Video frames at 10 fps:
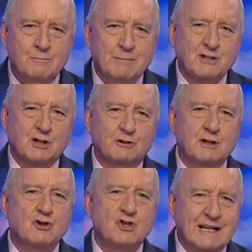
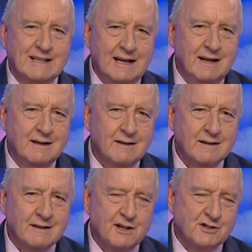Busselton Jetty
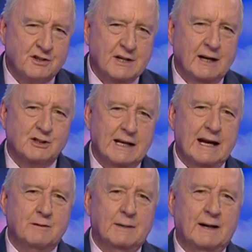is the town's
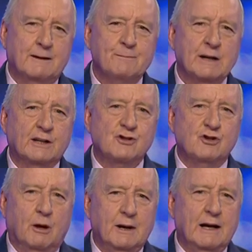landmark. It's
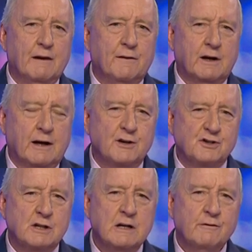dominated the
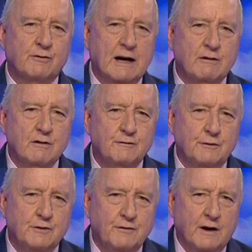coast for one hundred
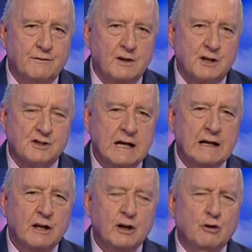fifty-five years.
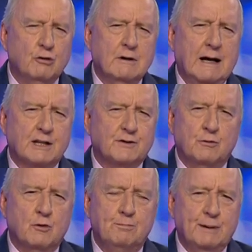You couldn't ask
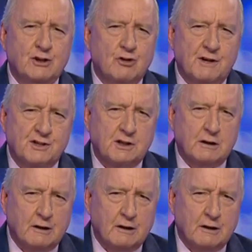for a more picturesque